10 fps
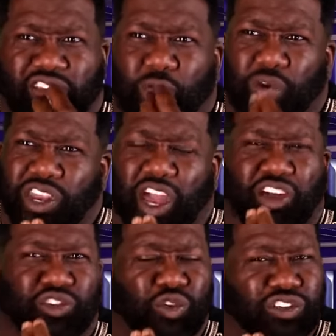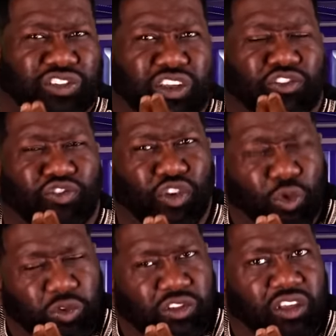I said, What are y'all doing to this
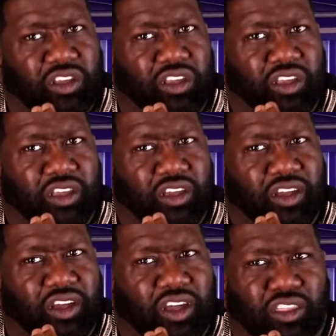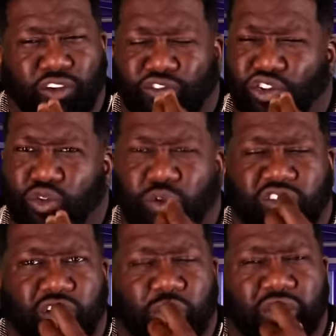fruit? The fruit
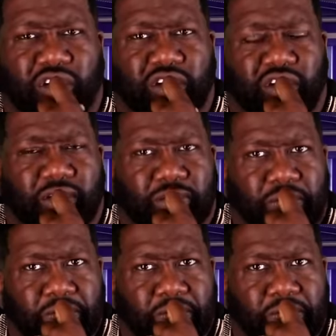was so good.